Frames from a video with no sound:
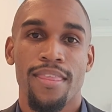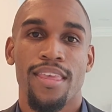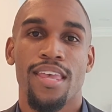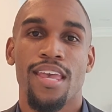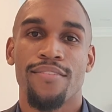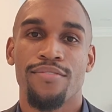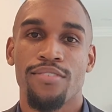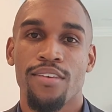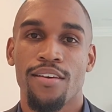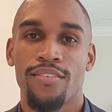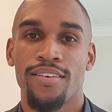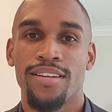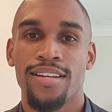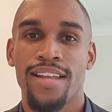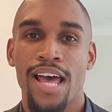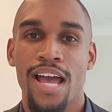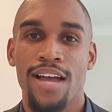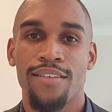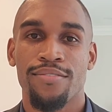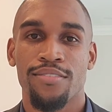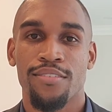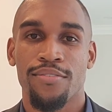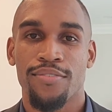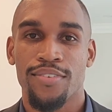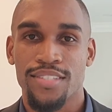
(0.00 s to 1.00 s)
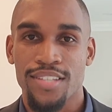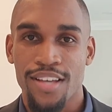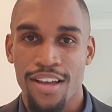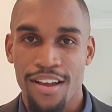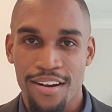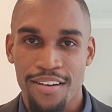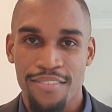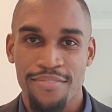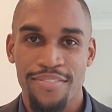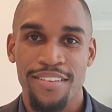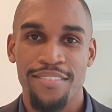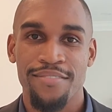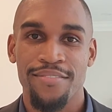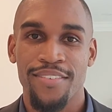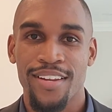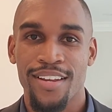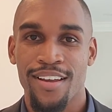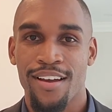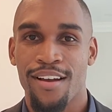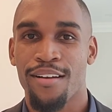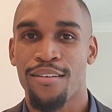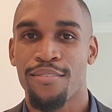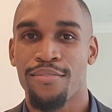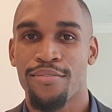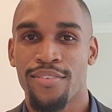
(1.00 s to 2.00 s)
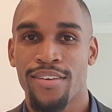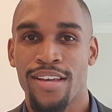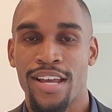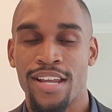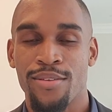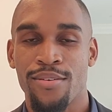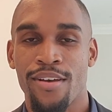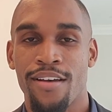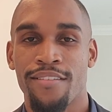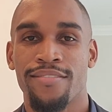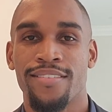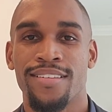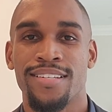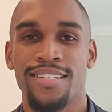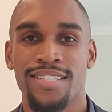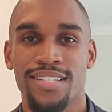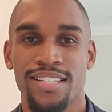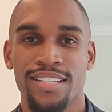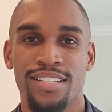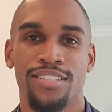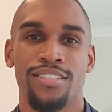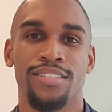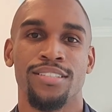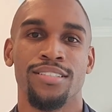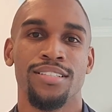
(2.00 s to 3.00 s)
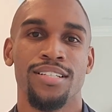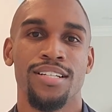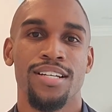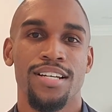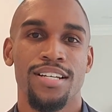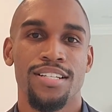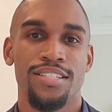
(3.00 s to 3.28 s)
if you have a knack for photography and videography and you have the skill